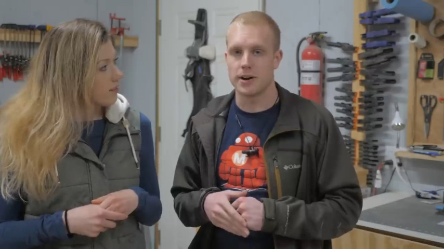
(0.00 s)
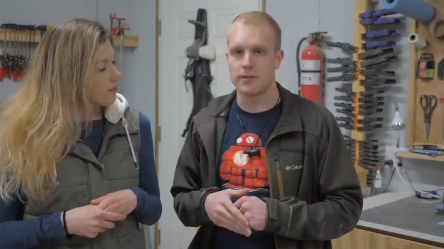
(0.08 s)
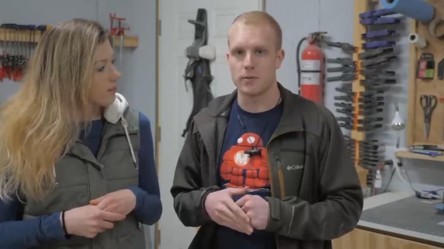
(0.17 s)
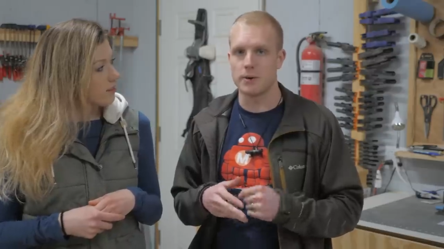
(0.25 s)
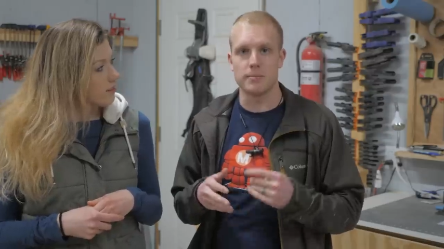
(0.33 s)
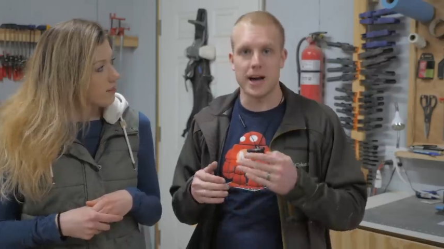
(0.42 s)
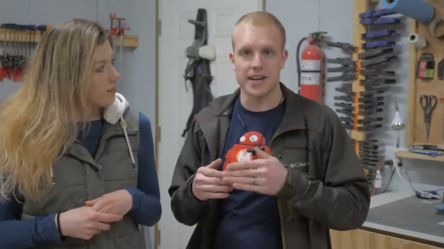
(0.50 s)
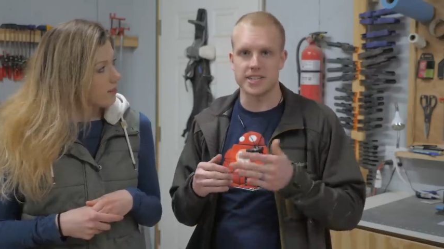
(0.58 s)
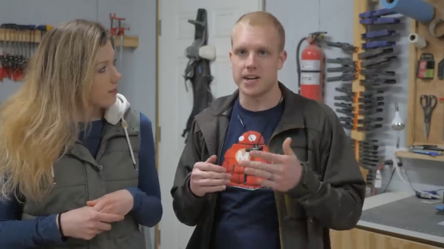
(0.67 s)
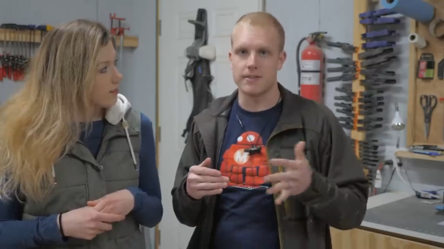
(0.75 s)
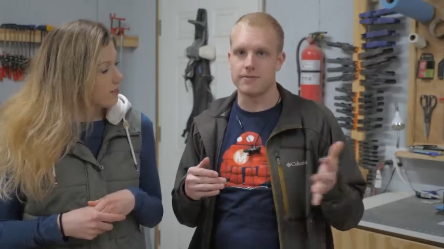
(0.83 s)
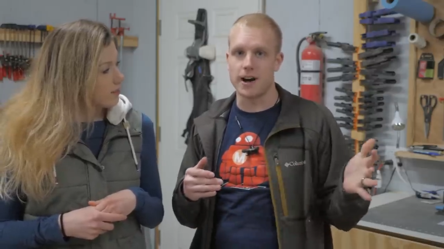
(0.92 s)
Speaker 1: whenever we batch
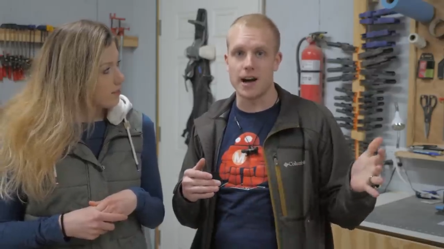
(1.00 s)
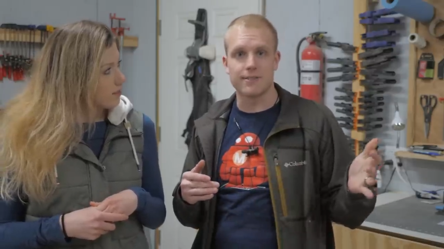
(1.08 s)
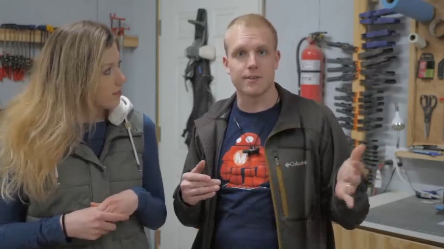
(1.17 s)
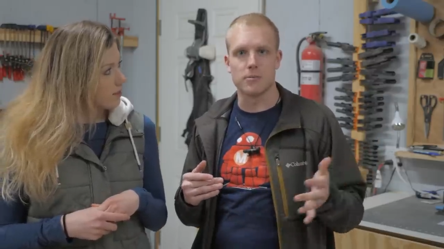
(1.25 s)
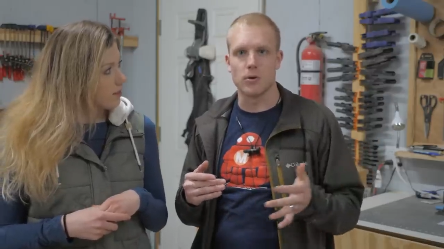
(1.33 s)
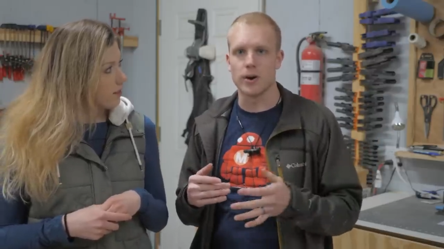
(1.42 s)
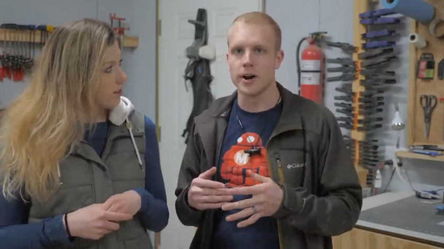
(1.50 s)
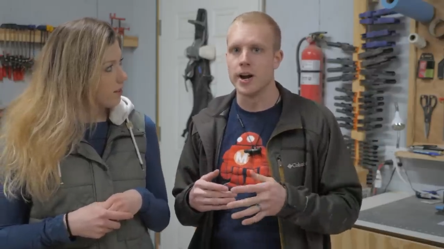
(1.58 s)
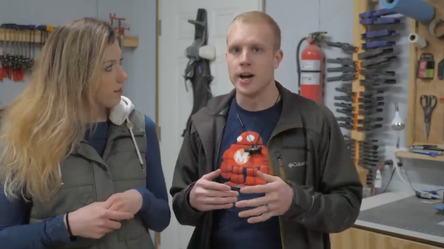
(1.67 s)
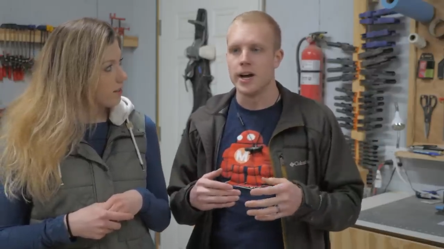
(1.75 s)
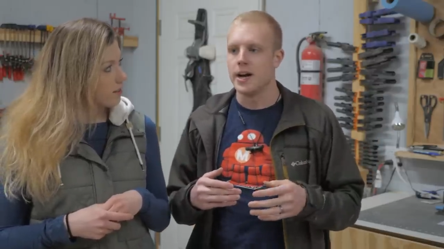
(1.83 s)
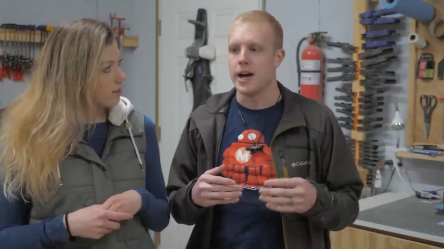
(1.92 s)
out five or more
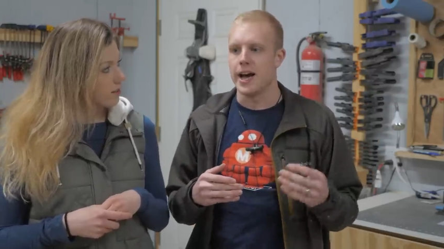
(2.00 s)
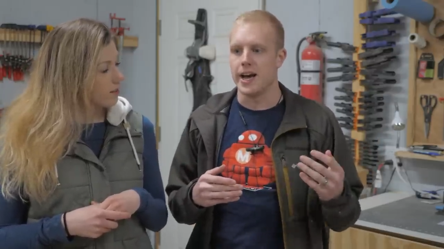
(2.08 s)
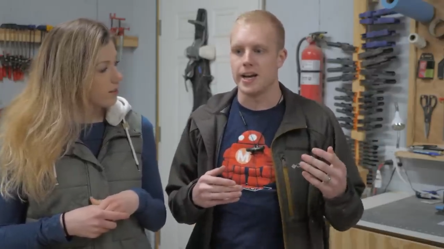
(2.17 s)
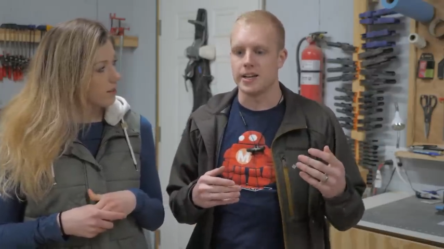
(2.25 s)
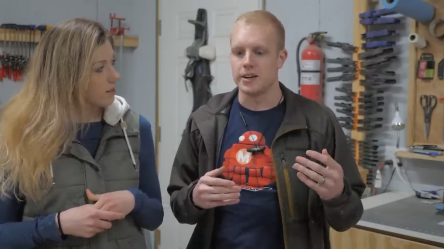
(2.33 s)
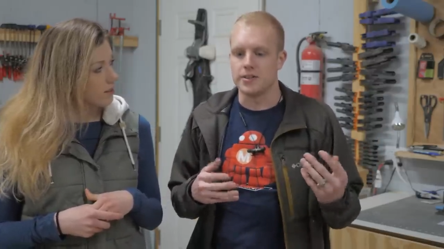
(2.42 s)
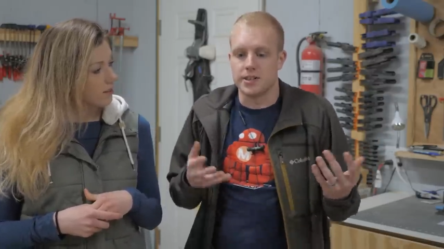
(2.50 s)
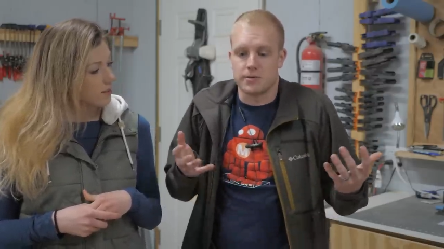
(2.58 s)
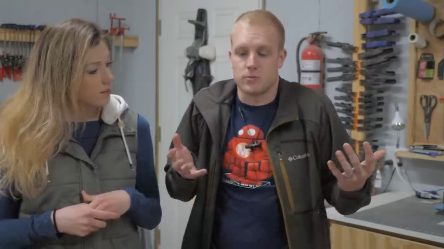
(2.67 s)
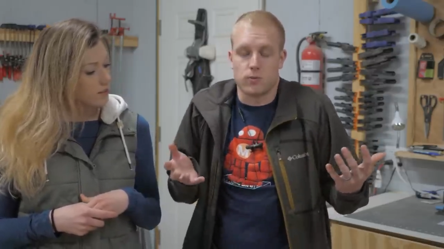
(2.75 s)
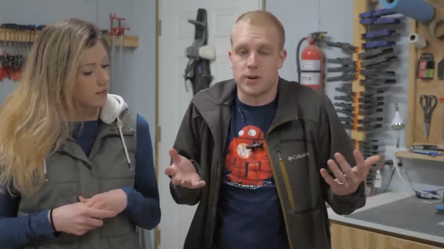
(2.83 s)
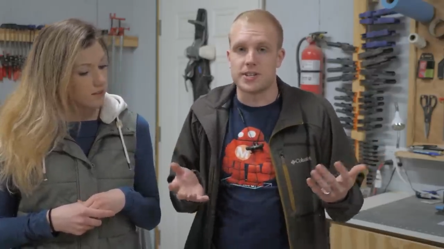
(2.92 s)

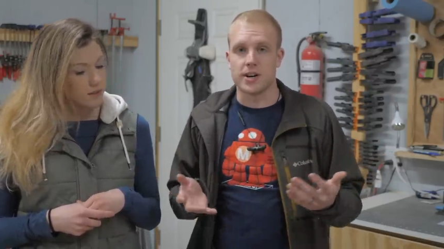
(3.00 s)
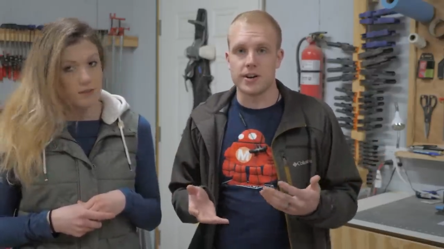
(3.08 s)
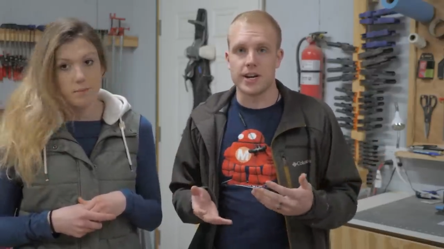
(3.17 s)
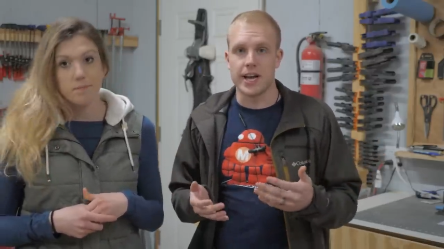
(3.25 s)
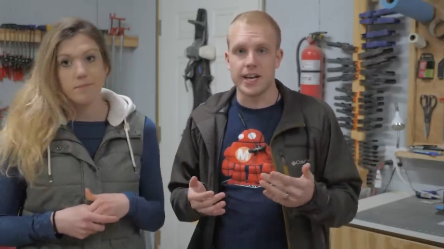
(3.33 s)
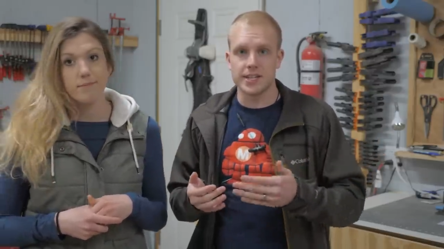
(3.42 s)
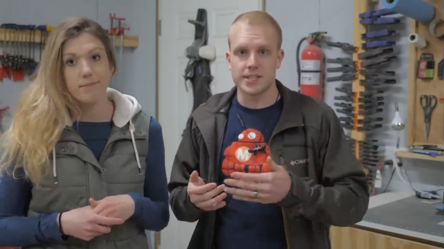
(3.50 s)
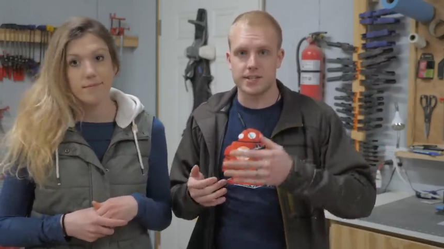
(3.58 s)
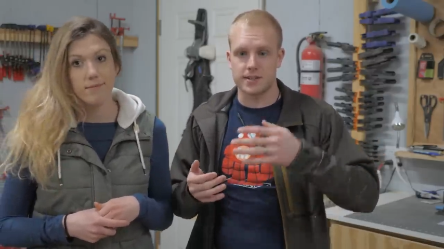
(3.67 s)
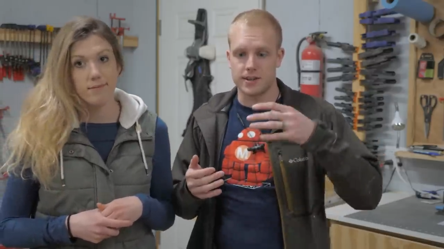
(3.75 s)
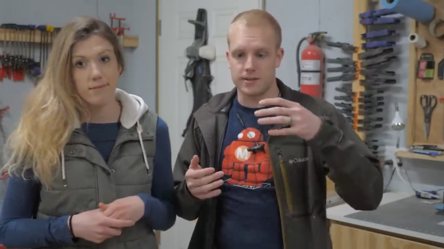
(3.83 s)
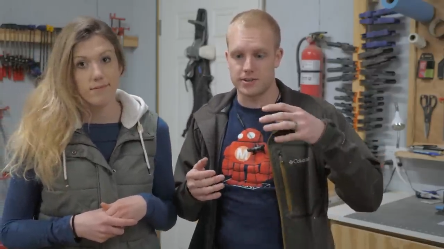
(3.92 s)
and we turned
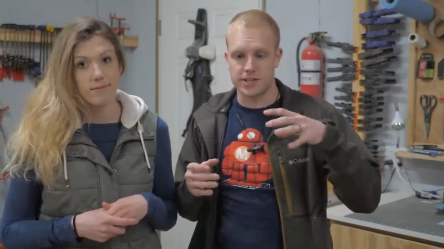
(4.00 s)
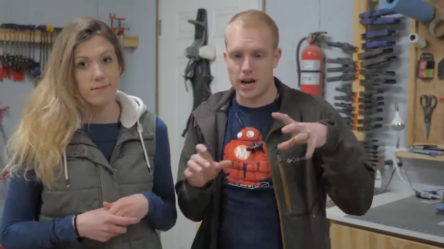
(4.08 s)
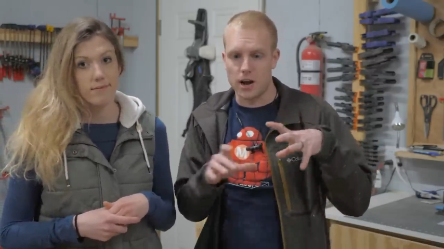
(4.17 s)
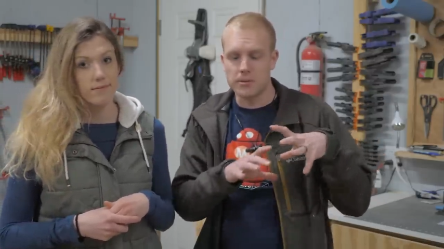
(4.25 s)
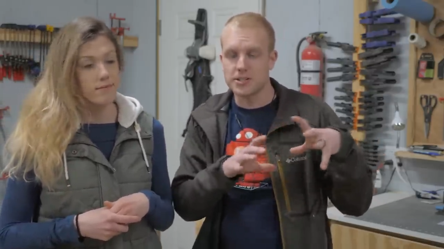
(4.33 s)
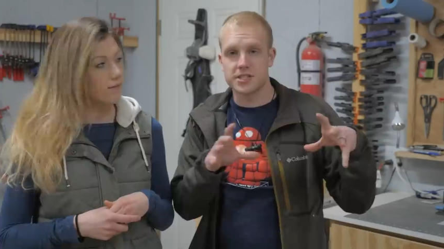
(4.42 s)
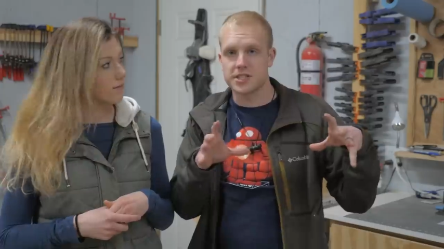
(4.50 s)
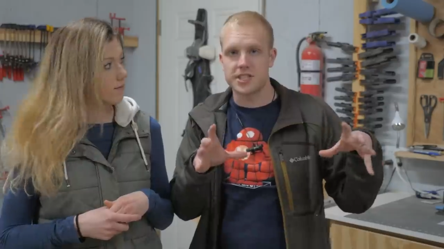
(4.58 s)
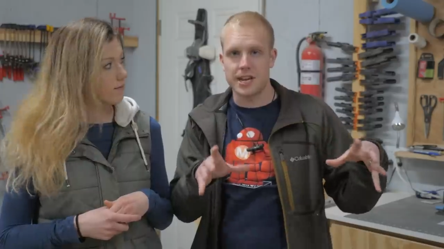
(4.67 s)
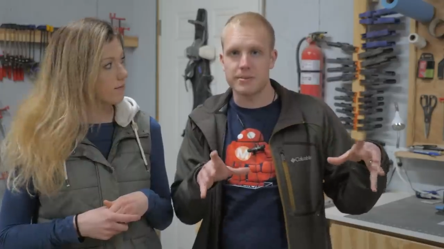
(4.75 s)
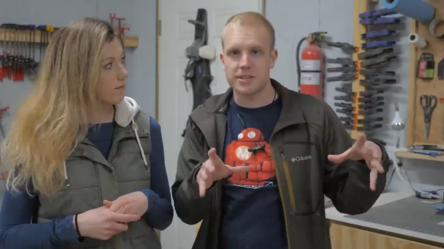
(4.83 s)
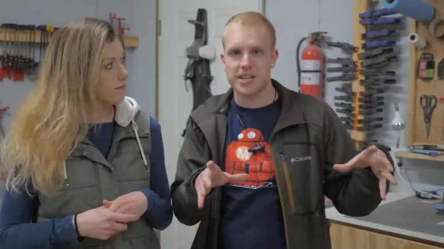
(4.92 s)
his almost the
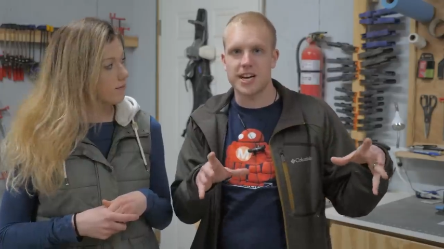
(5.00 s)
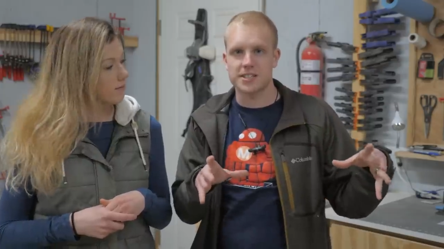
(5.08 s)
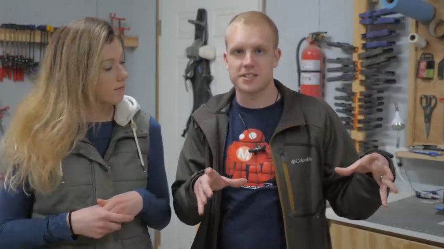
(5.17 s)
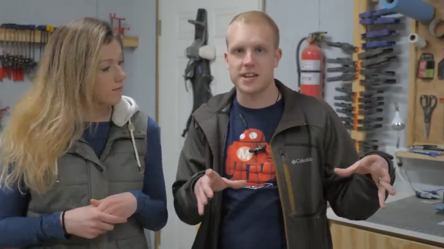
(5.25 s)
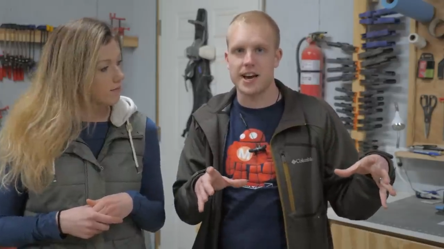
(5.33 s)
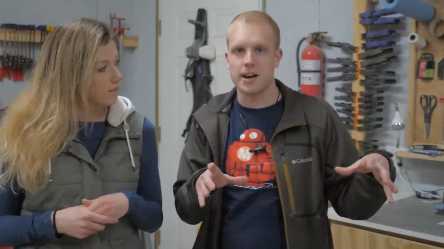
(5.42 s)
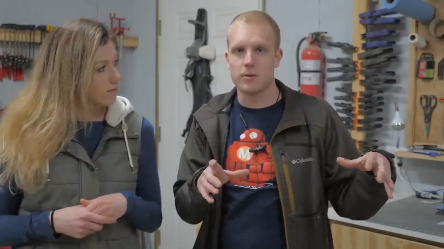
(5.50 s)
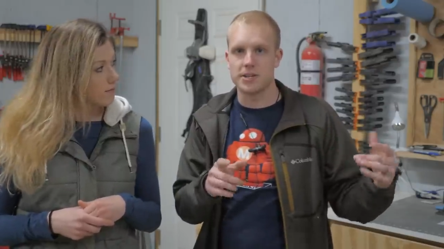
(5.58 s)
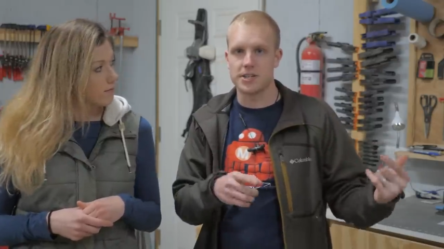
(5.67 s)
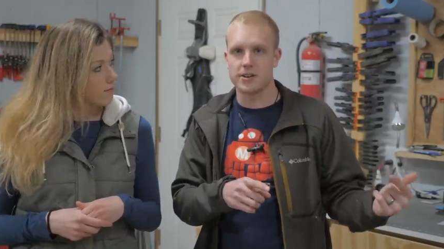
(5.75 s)
same exact style. We